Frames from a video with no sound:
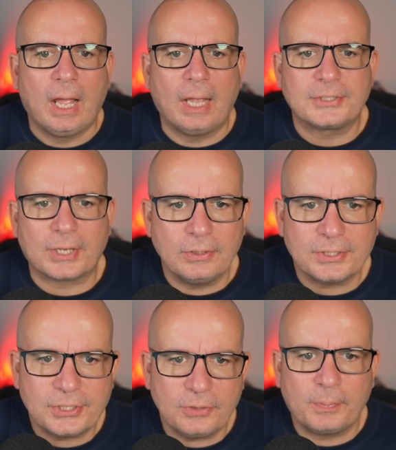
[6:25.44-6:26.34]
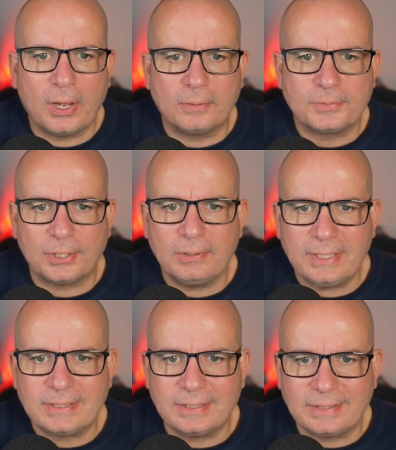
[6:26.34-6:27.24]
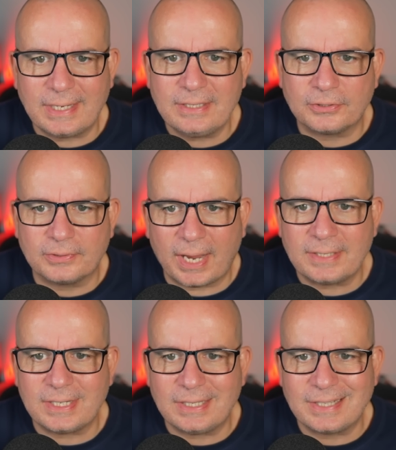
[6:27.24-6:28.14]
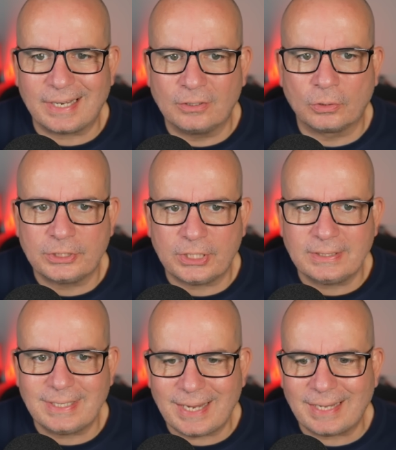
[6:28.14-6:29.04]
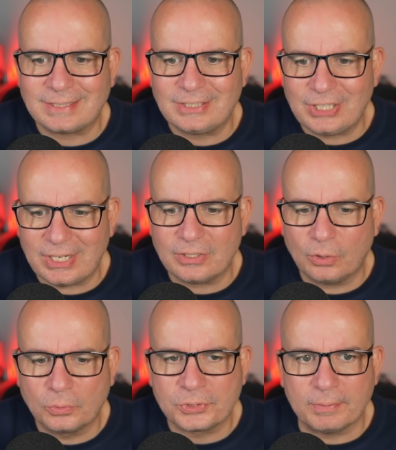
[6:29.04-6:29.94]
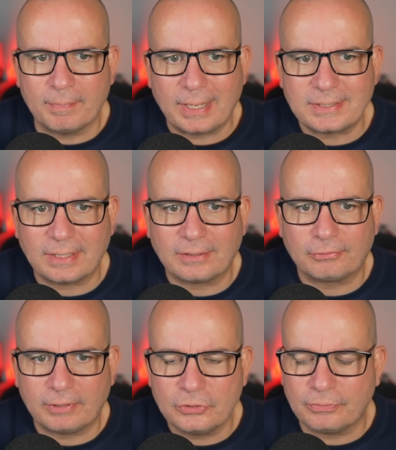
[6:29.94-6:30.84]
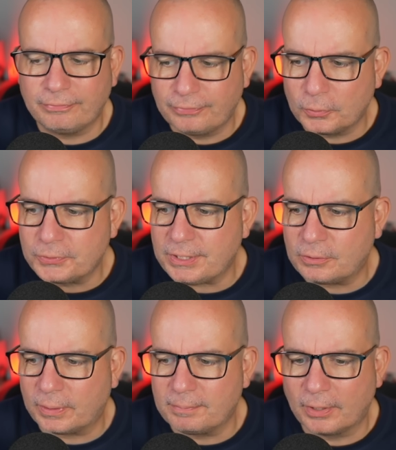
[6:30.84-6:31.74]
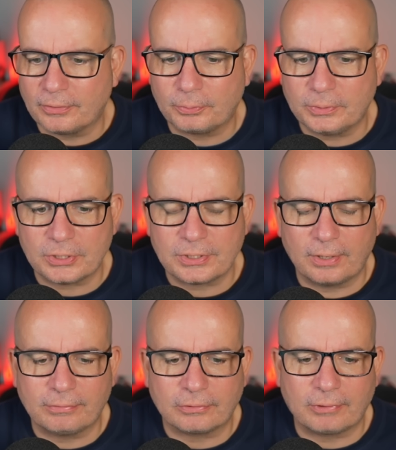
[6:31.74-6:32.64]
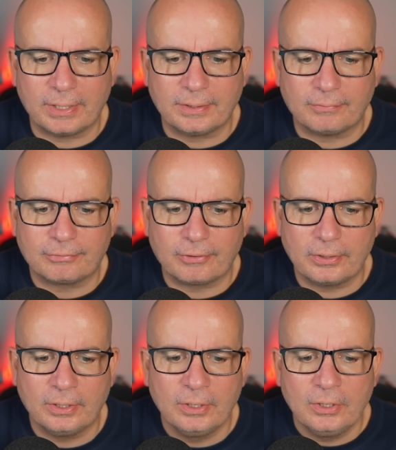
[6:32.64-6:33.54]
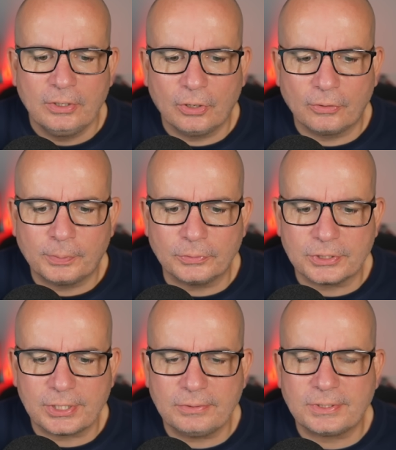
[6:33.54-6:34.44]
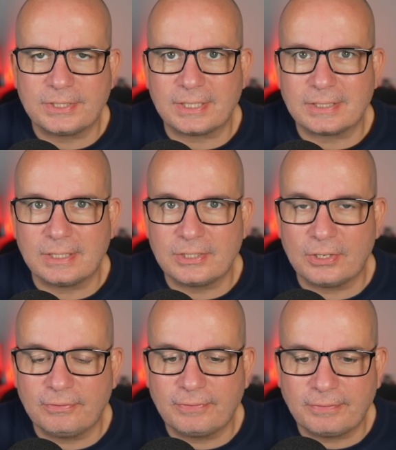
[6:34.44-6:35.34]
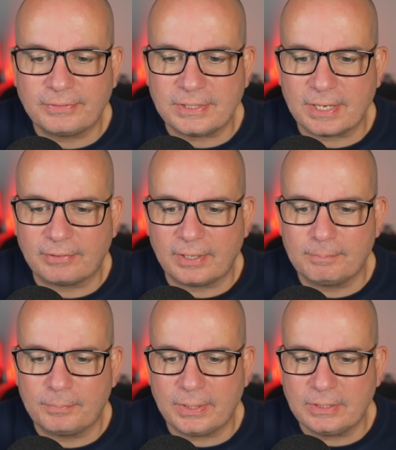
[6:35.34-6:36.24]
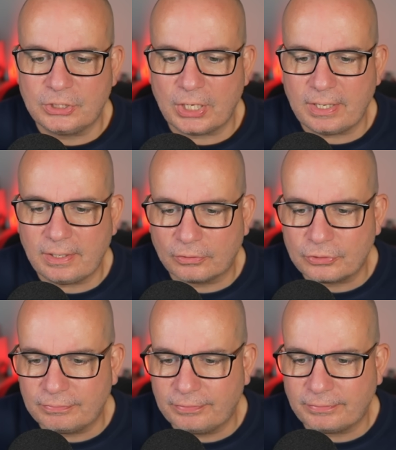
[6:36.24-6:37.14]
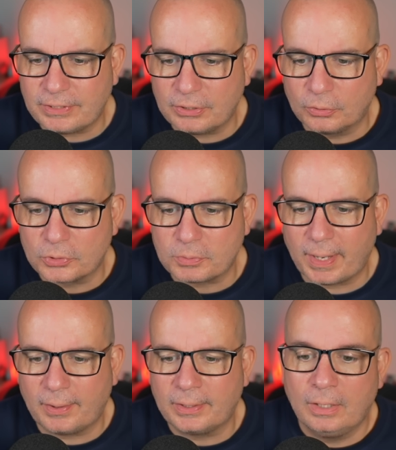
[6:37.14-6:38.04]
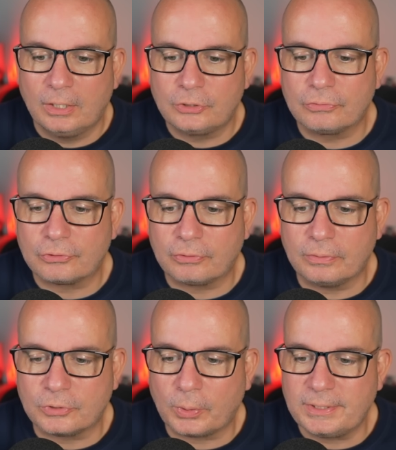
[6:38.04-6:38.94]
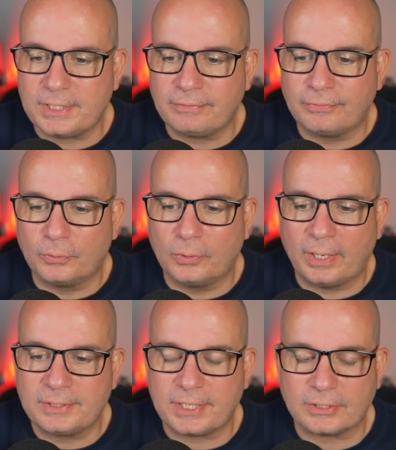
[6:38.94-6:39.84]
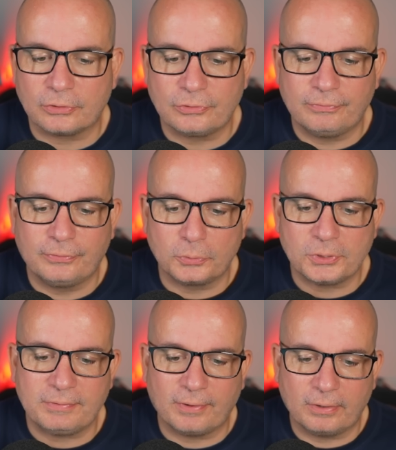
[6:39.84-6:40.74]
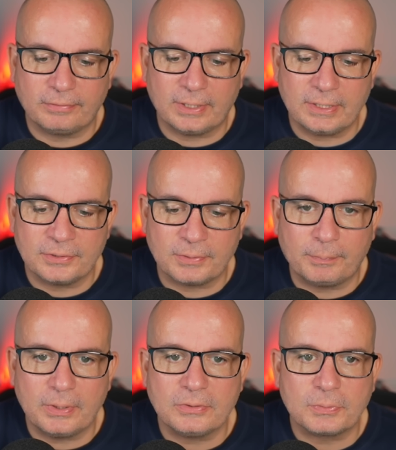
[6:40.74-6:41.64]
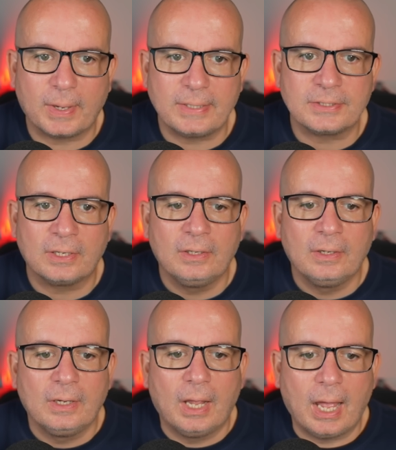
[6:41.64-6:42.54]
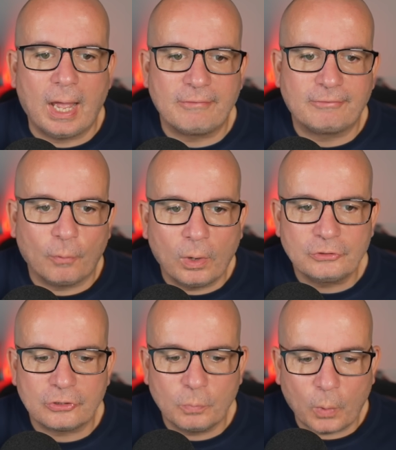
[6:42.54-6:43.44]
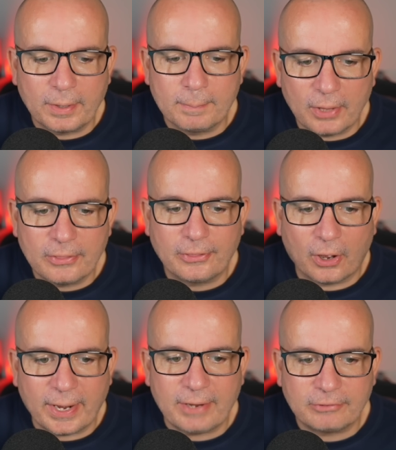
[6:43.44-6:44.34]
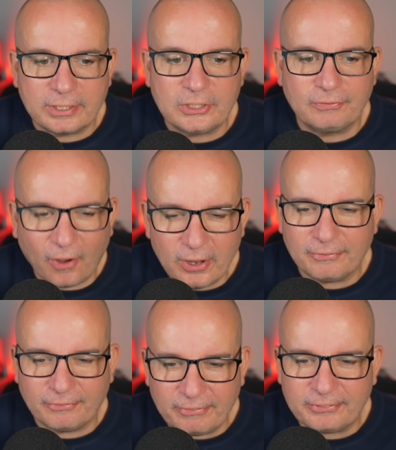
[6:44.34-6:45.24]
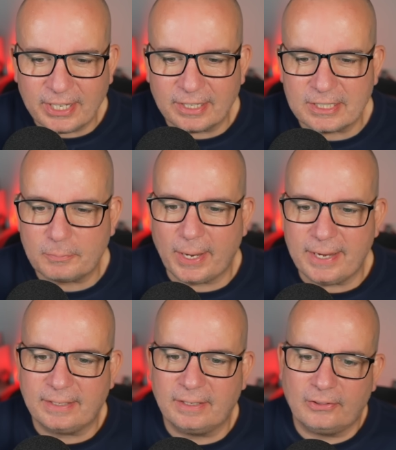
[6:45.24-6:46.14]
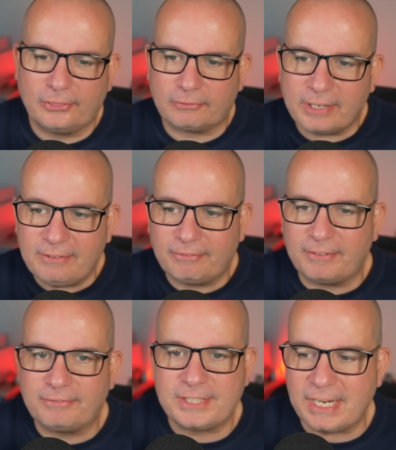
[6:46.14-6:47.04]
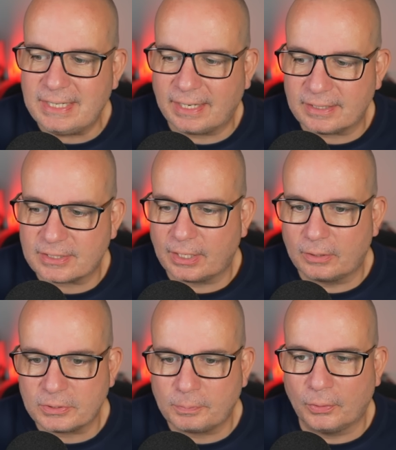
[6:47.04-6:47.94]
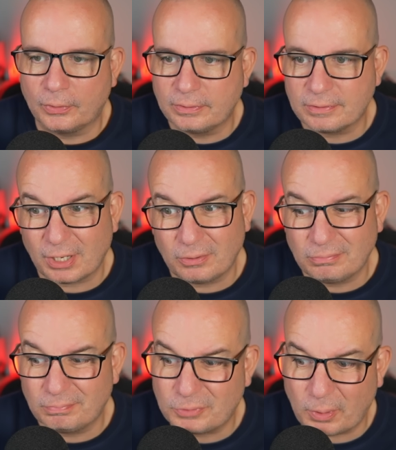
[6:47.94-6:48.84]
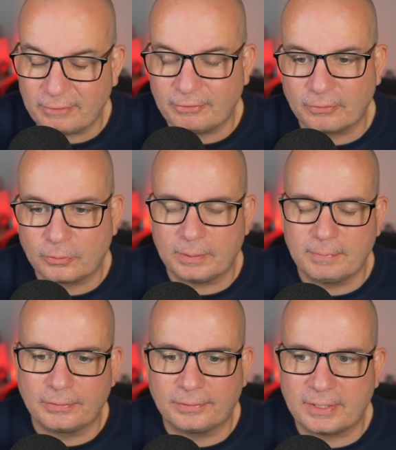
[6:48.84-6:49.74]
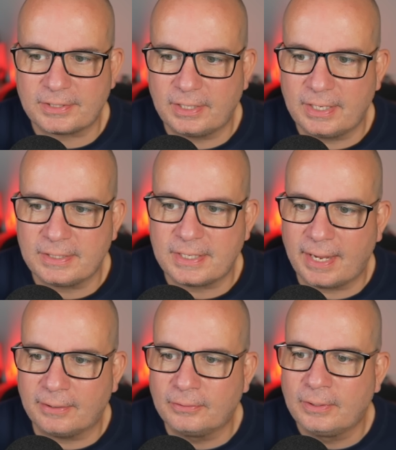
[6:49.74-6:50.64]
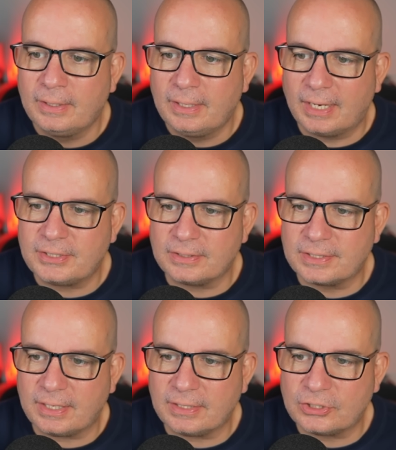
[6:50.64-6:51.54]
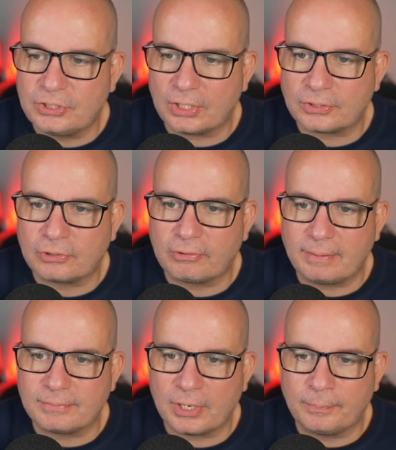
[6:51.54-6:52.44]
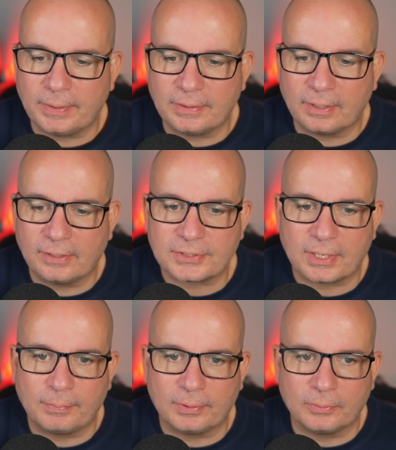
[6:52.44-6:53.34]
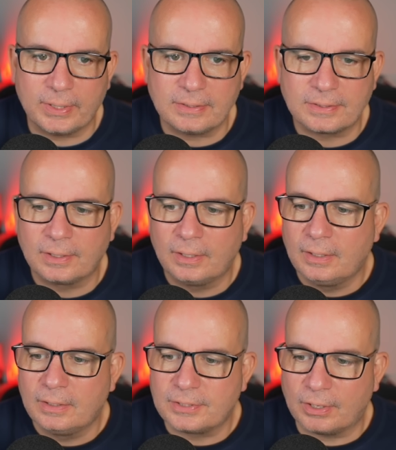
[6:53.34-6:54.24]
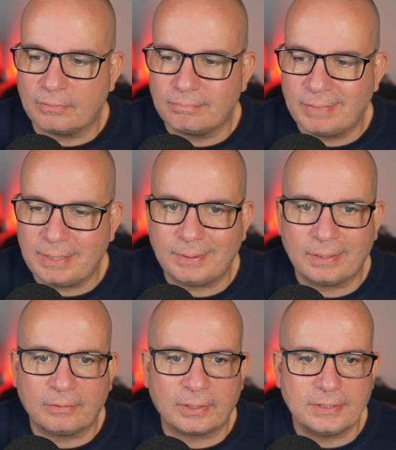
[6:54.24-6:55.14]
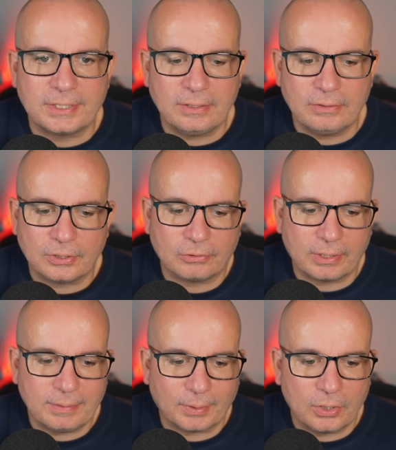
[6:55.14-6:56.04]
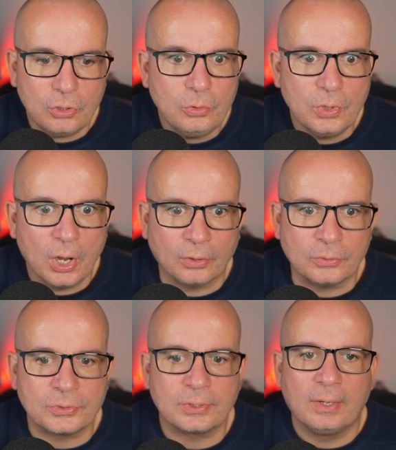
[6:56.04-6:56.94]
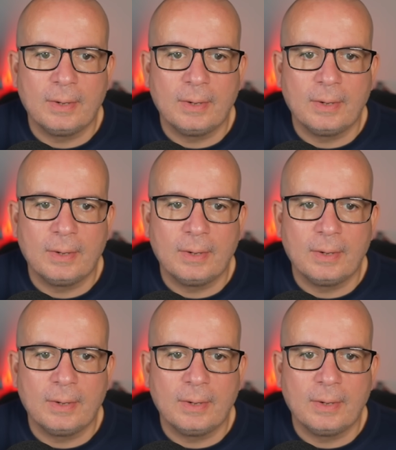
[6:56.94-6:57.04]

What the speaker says: Skoda Superb 2-litre diesel SE technology DSG automatic, 340 quid a month with just over a grand up front, 9.2 to 62, 57 mpg, 150 horsepower, insurance group 24, and 645 litres of boot space. 401 a month on average, 550 at its peak, 315 at its lowest point, so 25 quid a month less than it is now. As you can see, it's just crept up in the last couple of weeks. So maybe that will continue to creep, who knows?